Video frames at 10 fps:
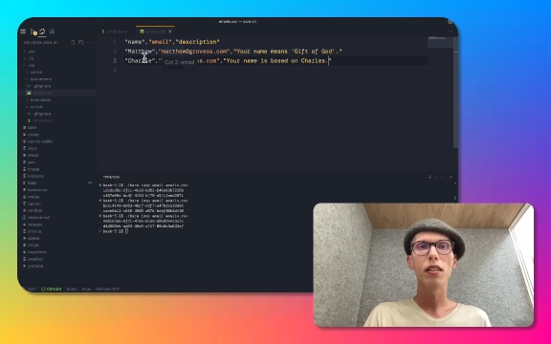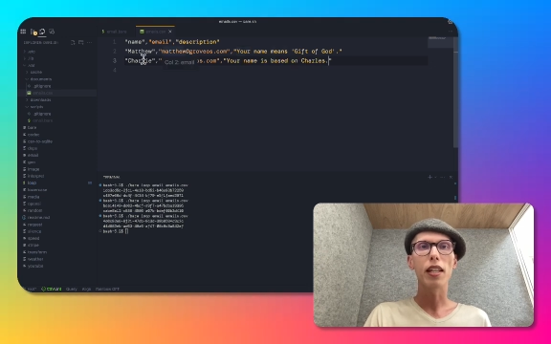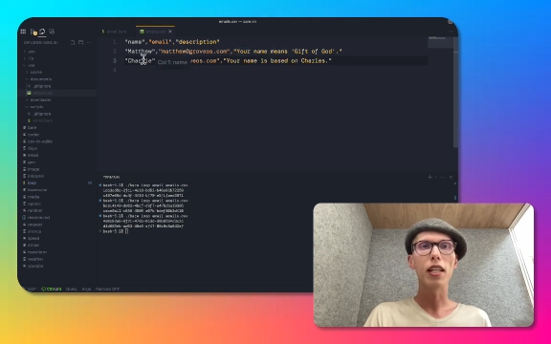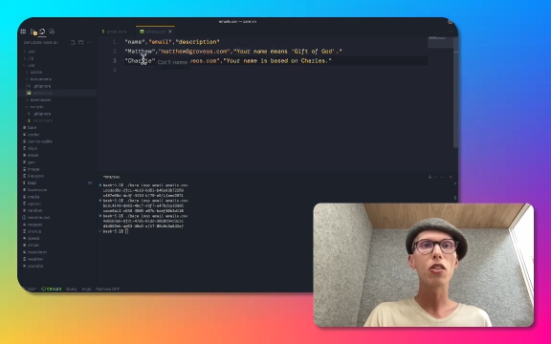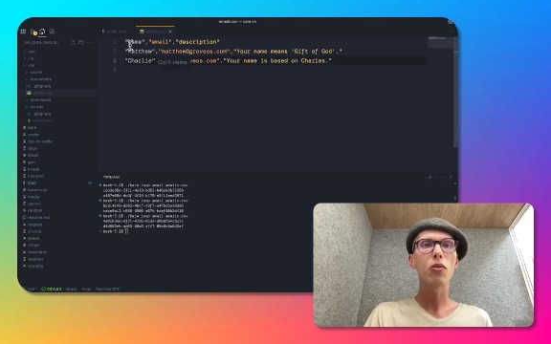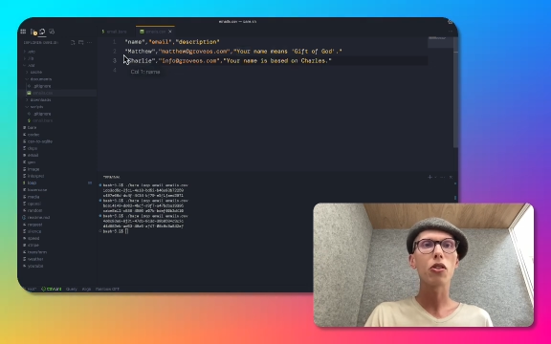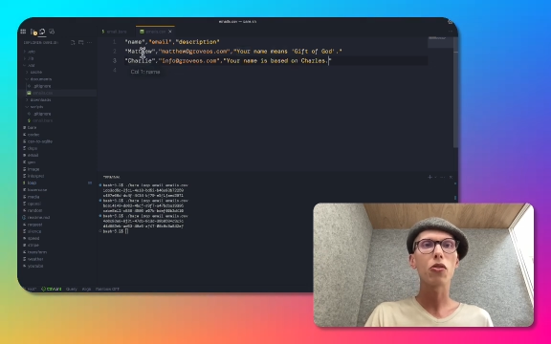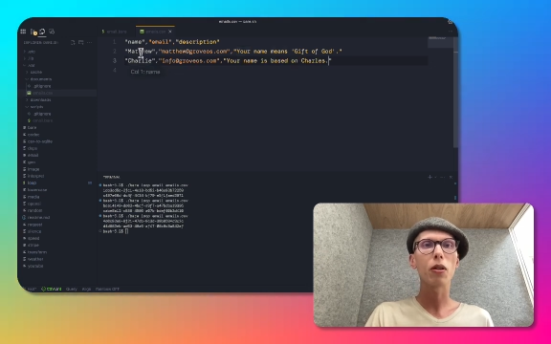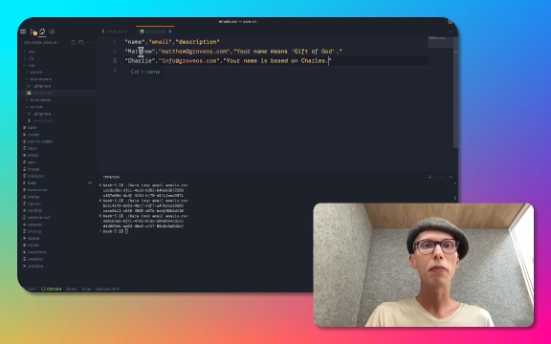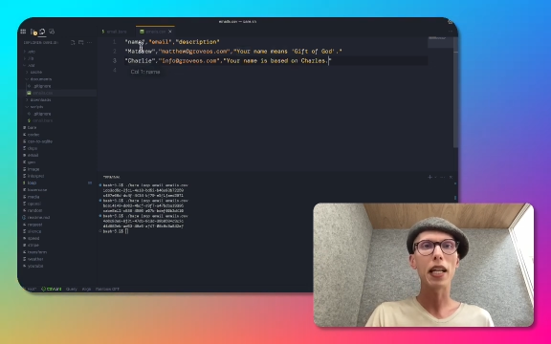into a
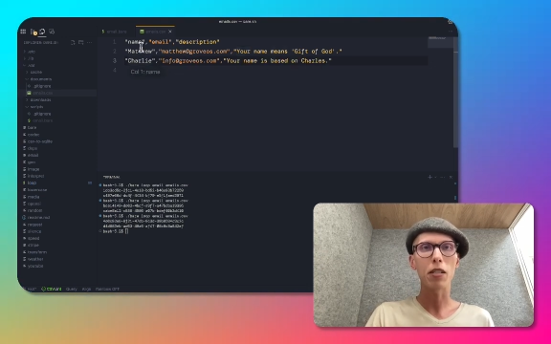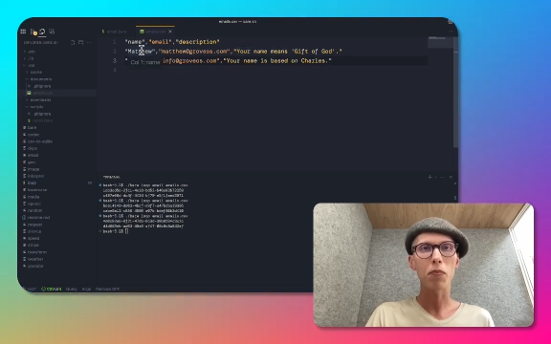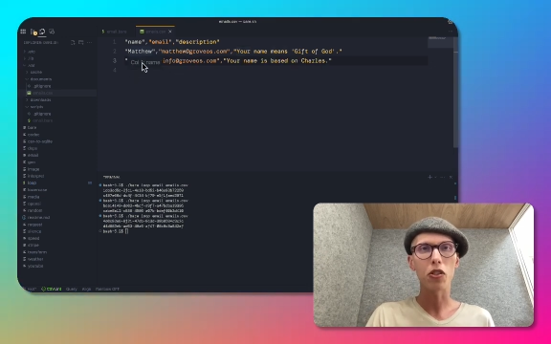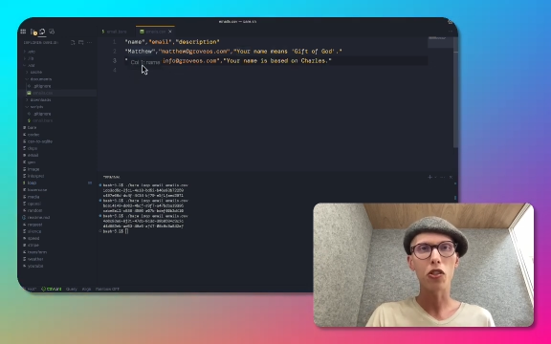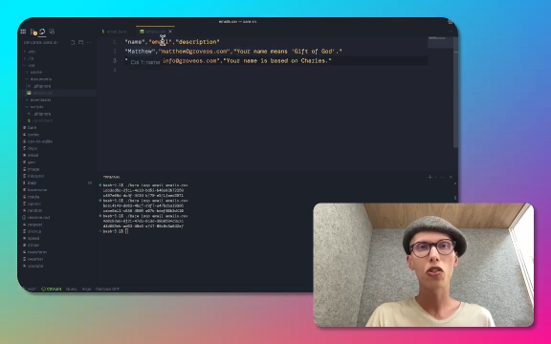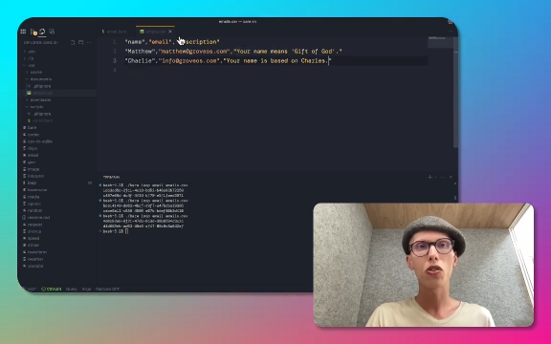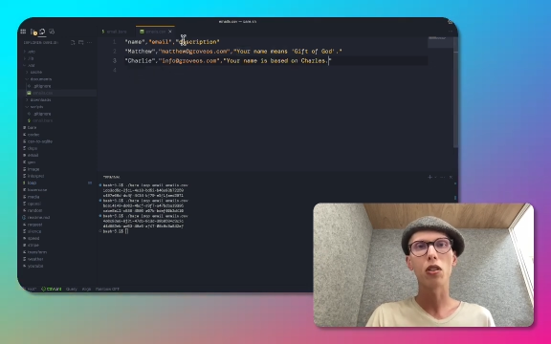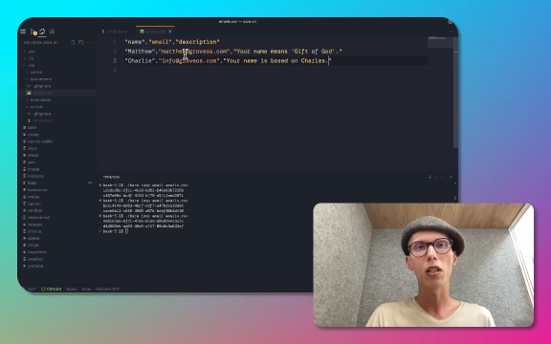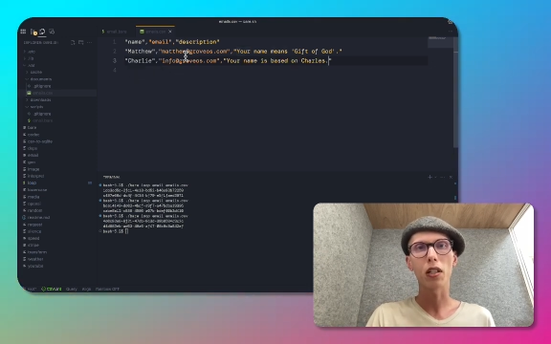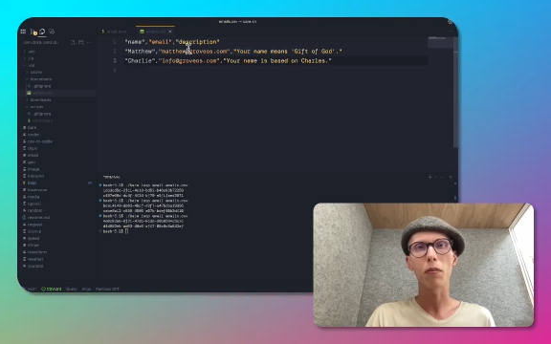script as
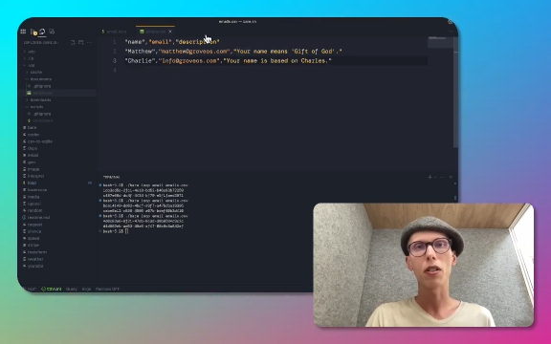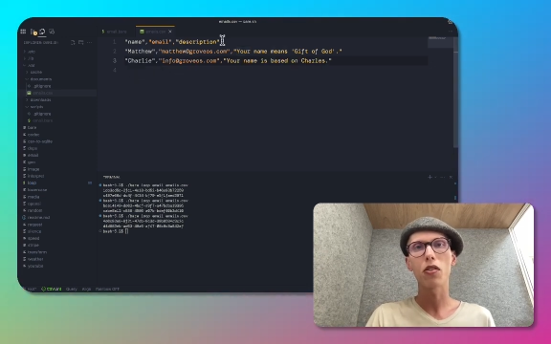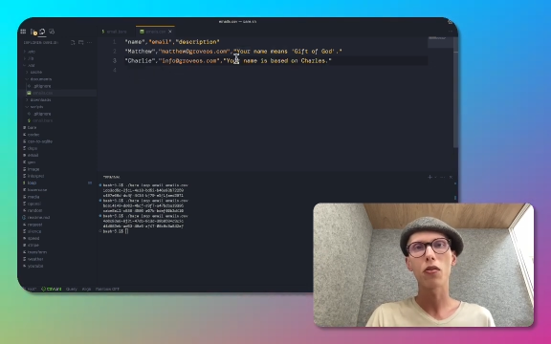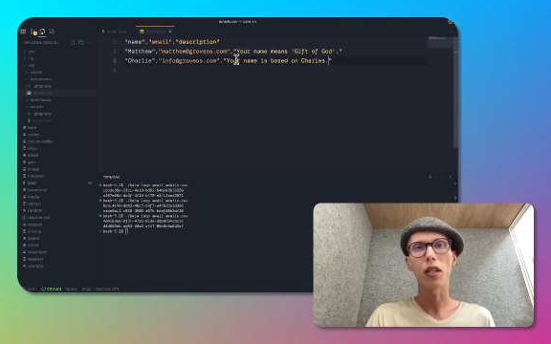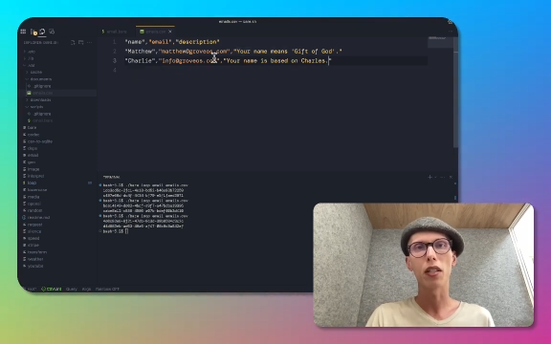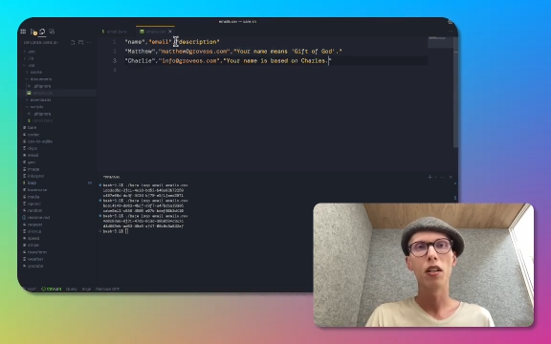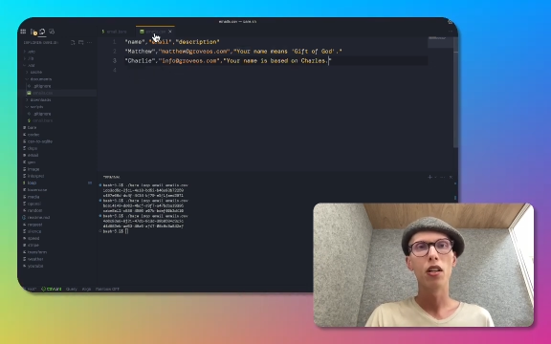positional arguments, right?